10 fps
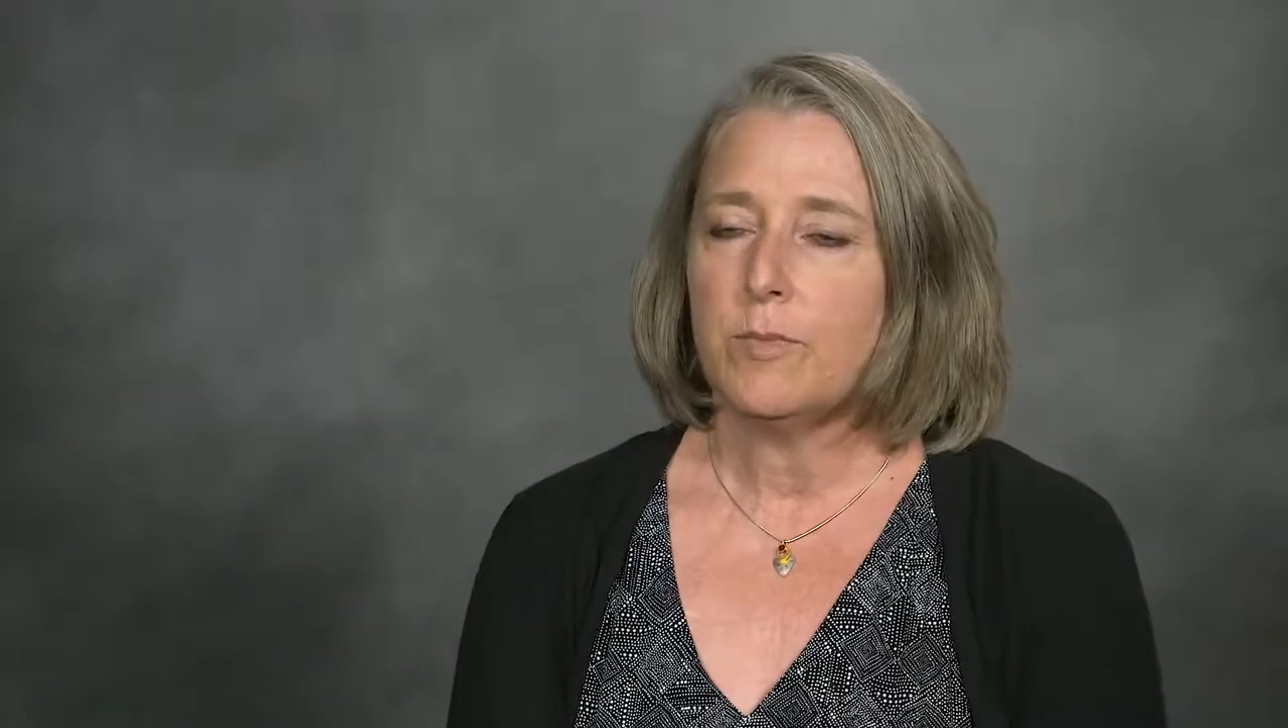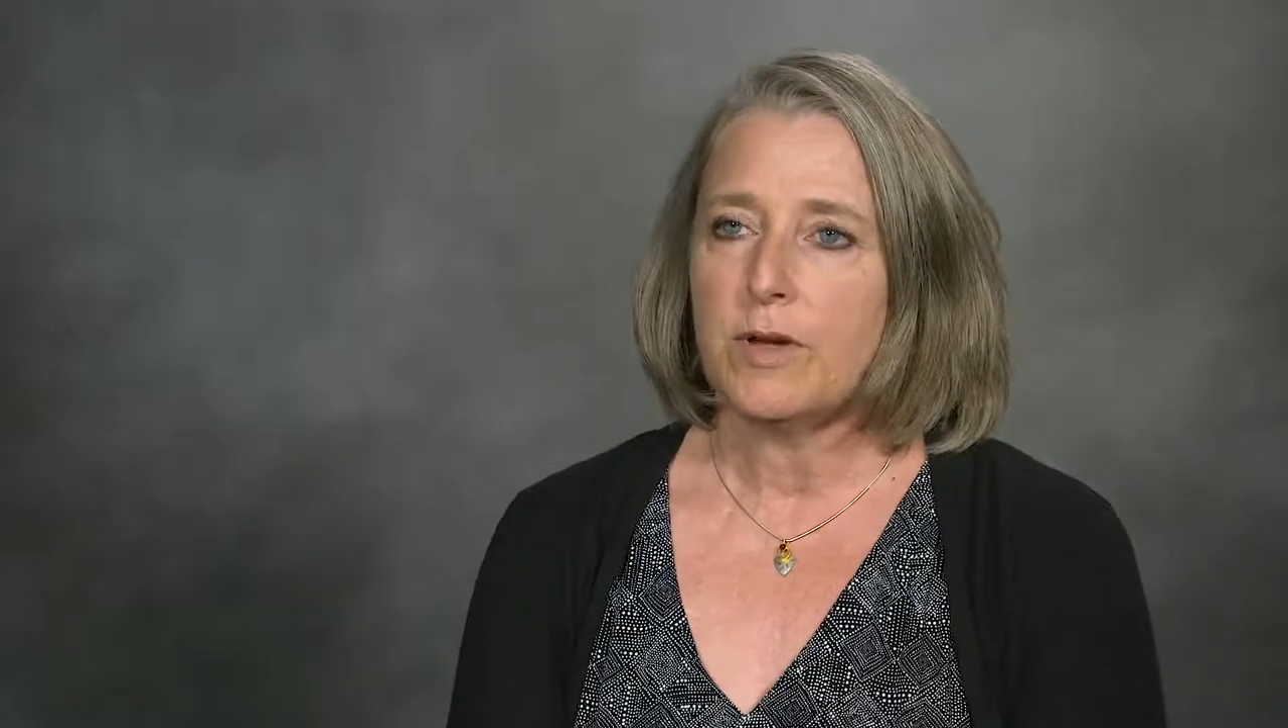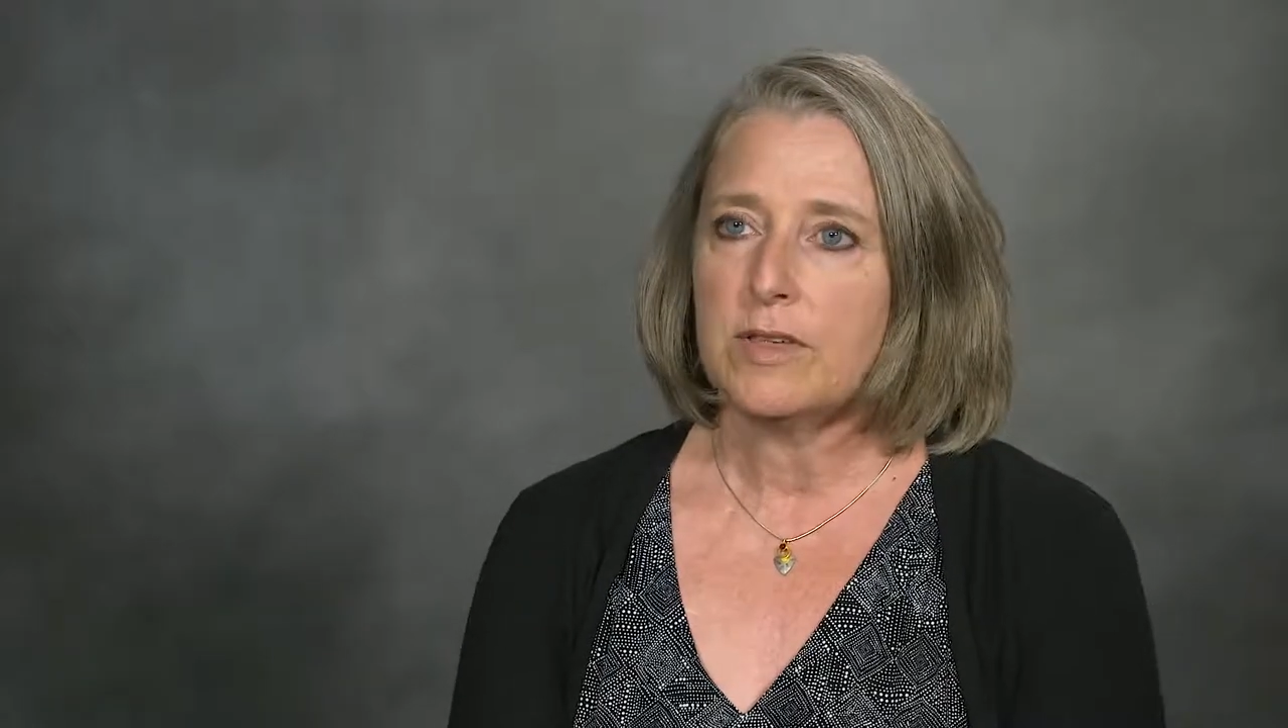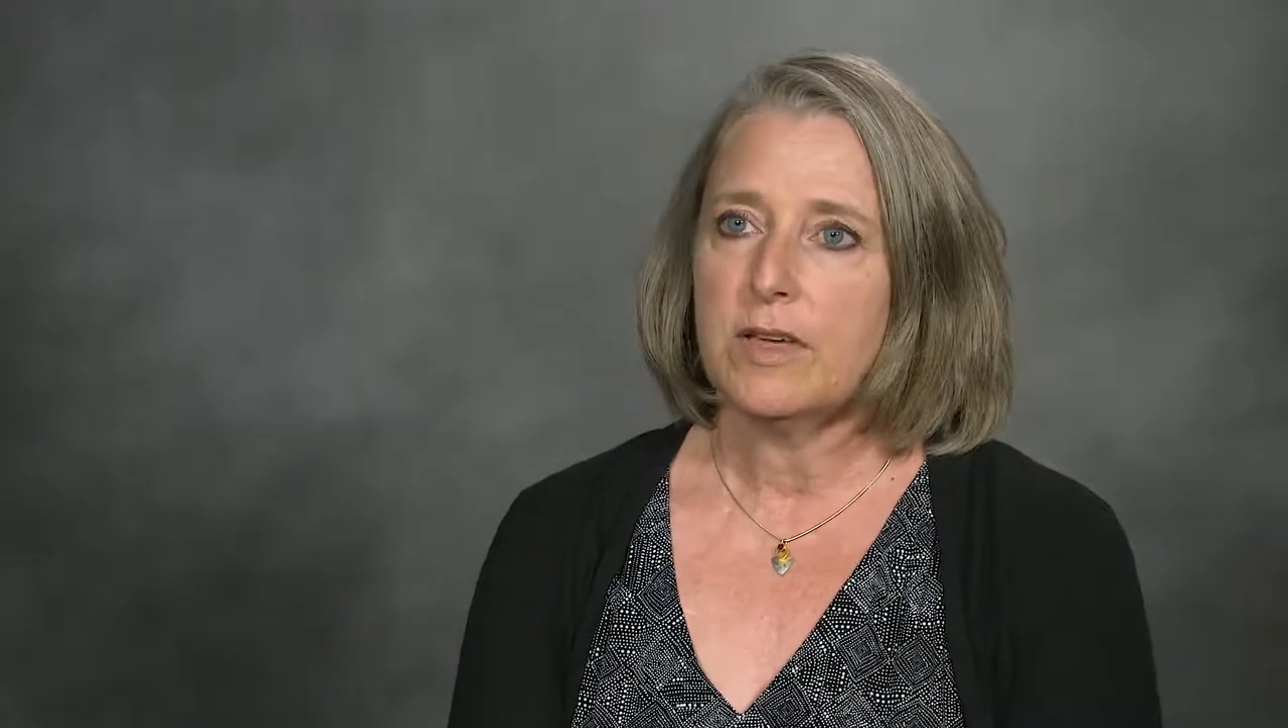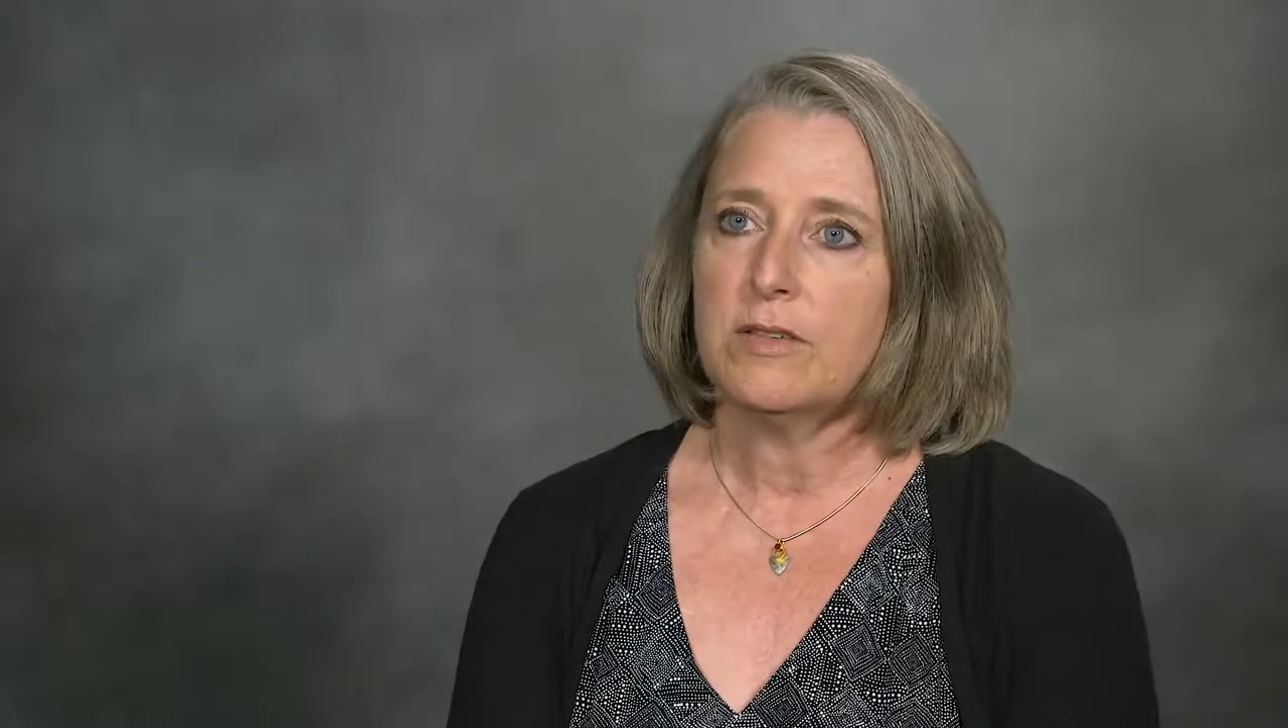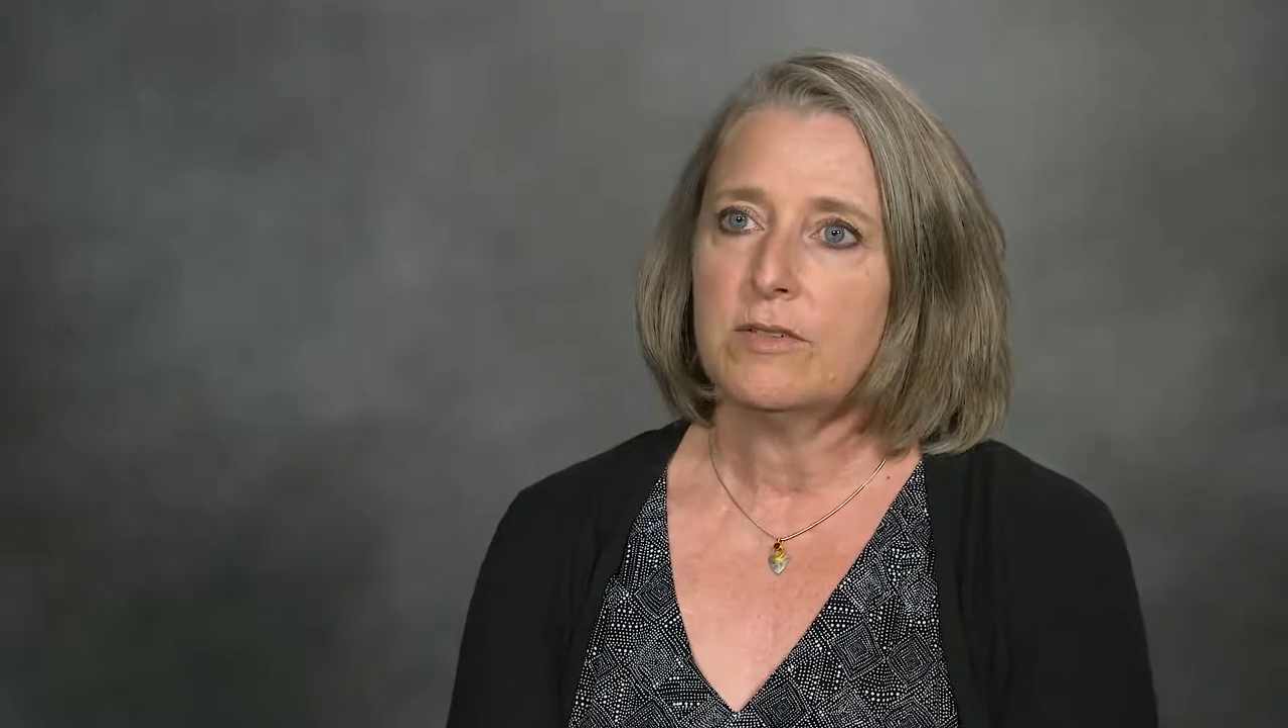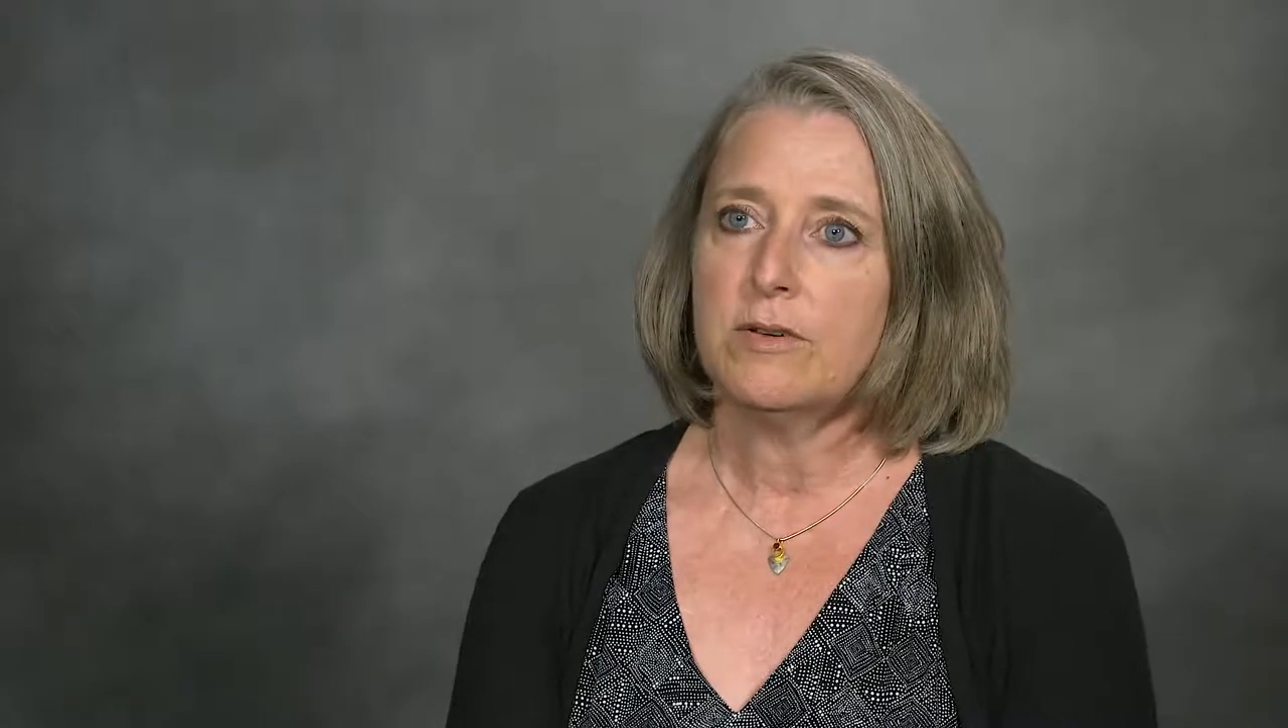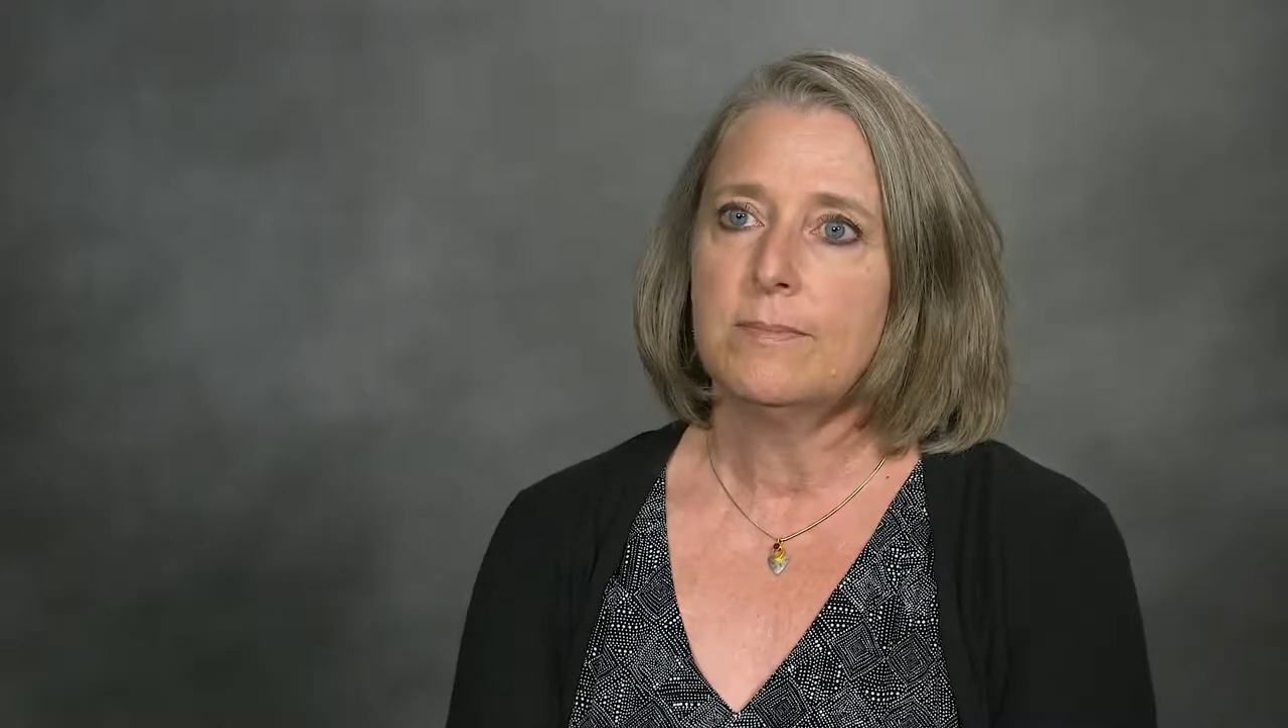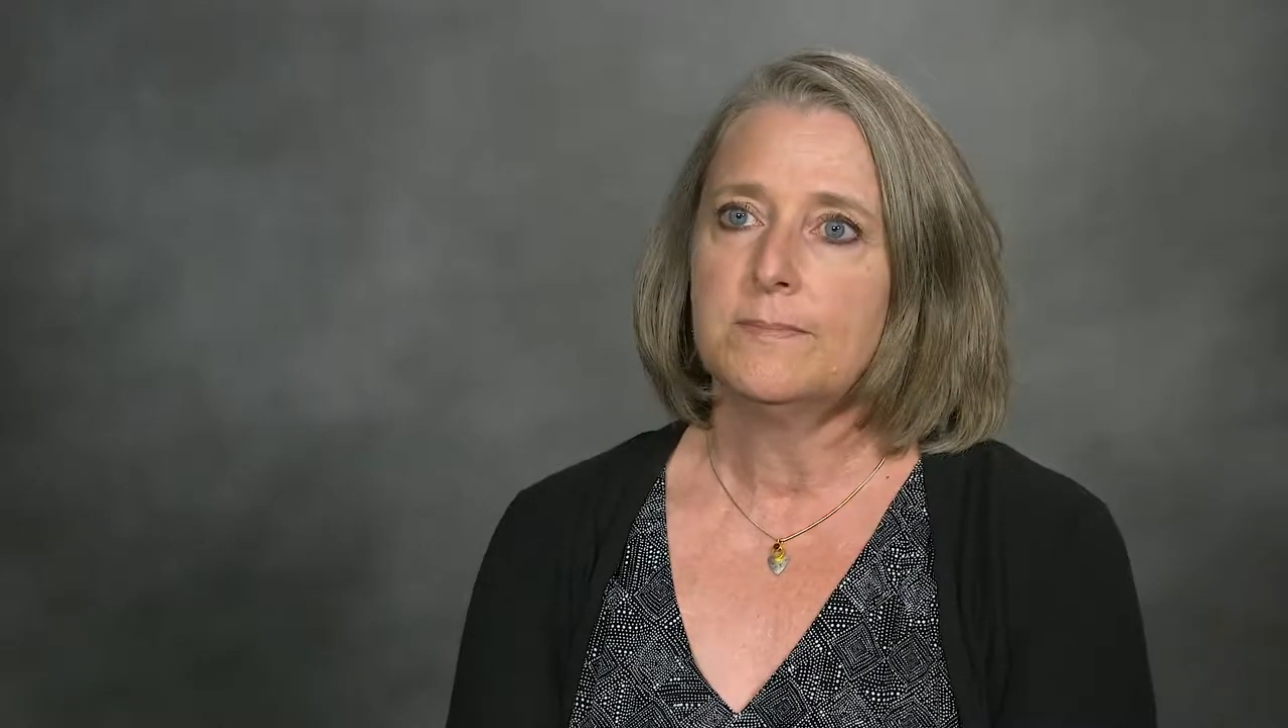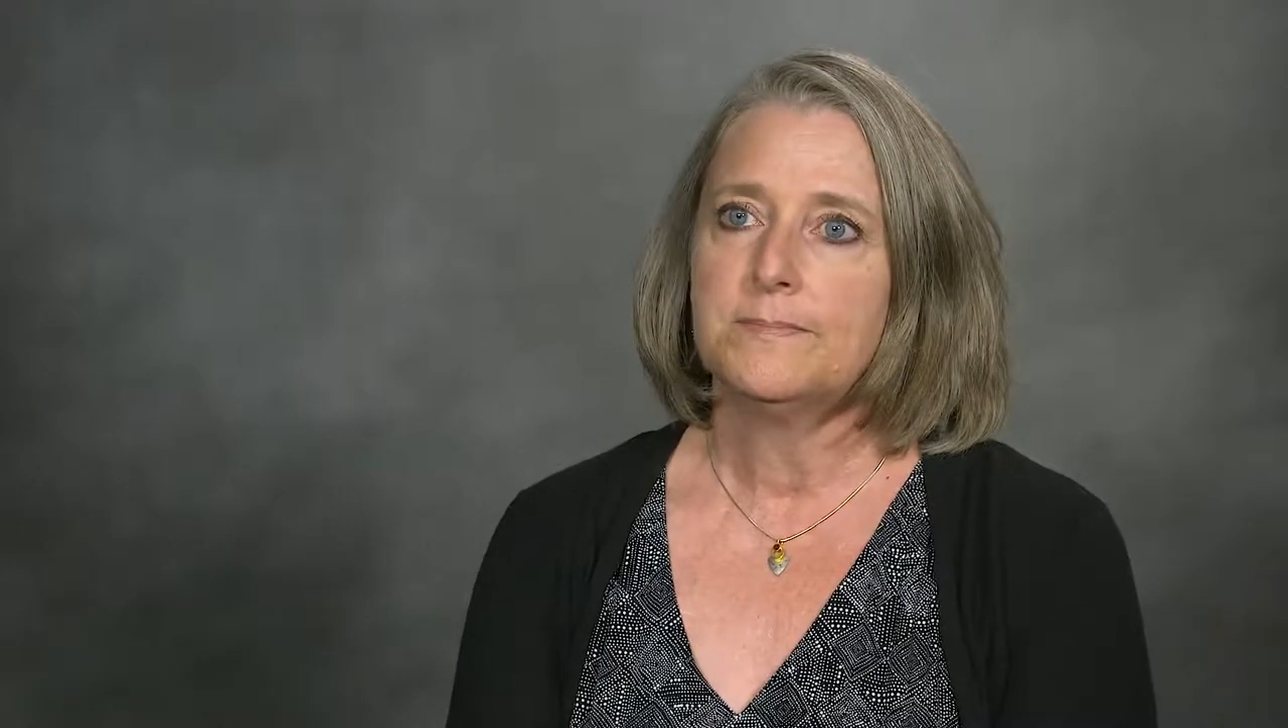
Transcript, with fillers: breast cancer.